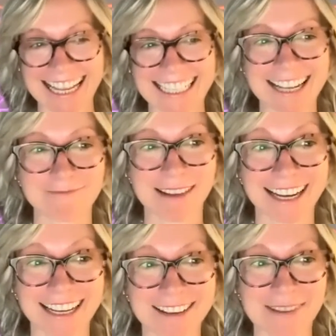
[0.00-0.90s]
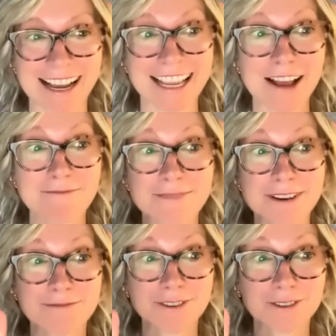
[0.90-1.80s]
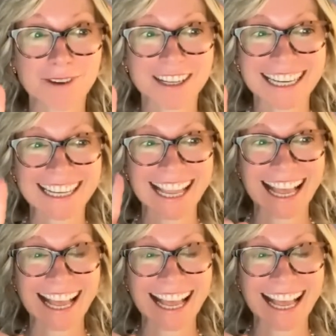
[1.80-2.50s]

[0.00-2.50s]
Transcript: tell my my mum who's watching